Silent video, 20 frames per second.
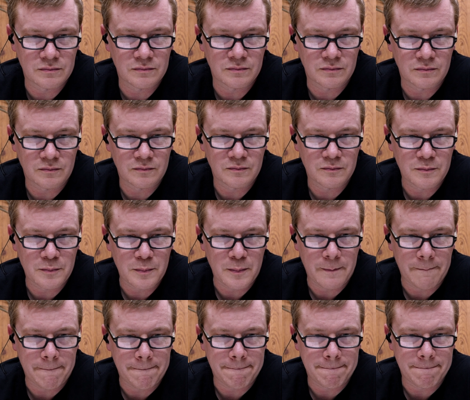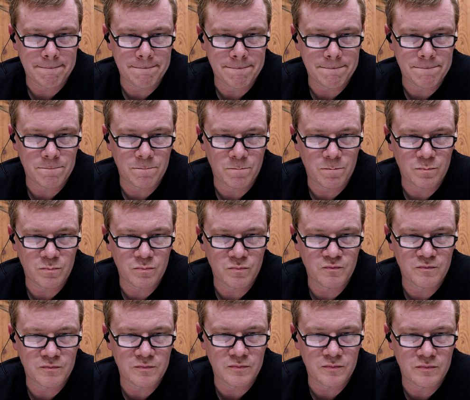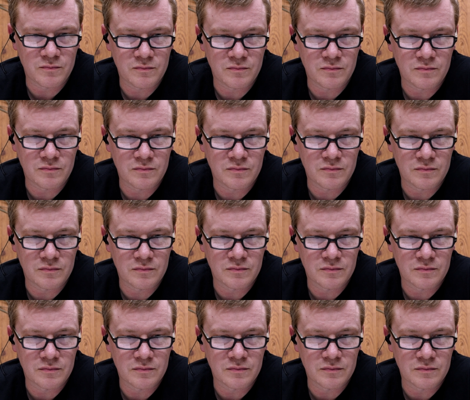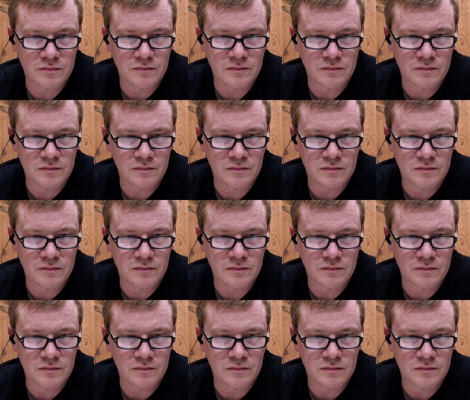[no speech]